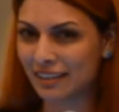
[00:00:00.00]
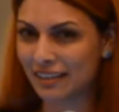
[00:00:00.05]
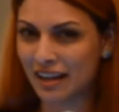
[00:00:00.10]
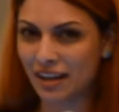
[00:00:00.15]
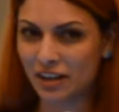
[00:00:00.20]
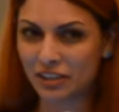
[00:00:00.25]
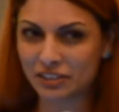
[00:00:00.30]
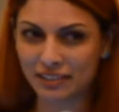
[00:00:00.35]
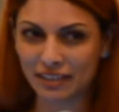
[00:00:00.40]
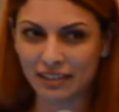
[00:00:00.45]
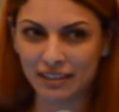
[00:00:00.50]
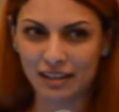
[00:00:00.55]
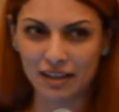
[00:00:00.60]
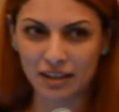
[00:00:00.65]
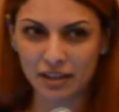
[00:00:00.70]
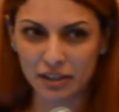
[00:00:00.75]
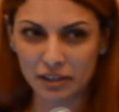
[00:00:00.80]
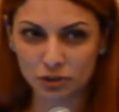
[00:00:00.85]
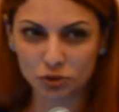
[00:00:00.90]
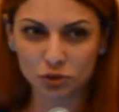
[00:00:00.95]

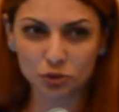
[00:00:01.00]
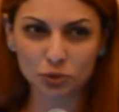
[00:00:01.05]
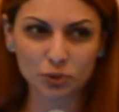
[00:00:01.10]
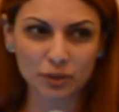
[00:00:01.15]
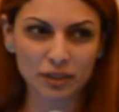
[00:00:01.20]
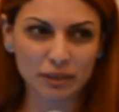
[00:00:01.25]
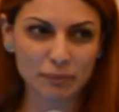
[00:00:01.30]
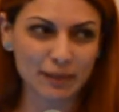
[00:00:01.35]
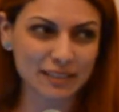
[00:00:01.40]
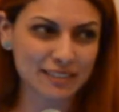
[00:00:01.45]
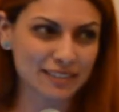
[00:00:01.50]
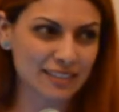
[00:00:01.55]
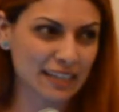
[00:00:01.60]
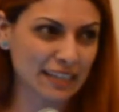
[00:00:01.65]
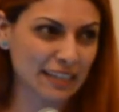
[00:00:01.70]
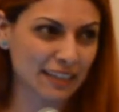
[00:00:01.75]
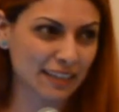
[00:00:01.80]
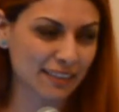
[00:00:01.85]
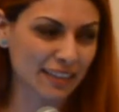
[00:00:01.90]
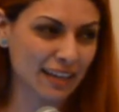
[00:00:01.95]
our tour by
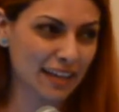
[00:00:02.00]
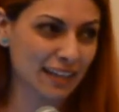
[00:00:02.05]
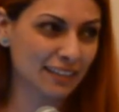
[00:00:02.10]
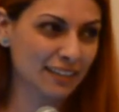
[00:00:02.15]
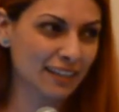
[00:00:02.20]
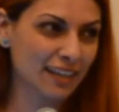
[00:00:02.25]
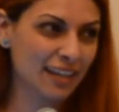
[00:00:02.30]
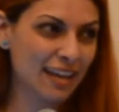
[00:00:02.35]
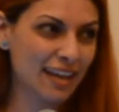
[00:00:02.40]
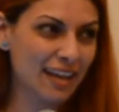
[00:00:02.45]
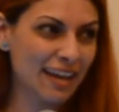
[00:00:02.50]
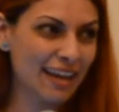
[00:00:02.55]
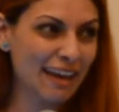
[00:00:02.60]
saying that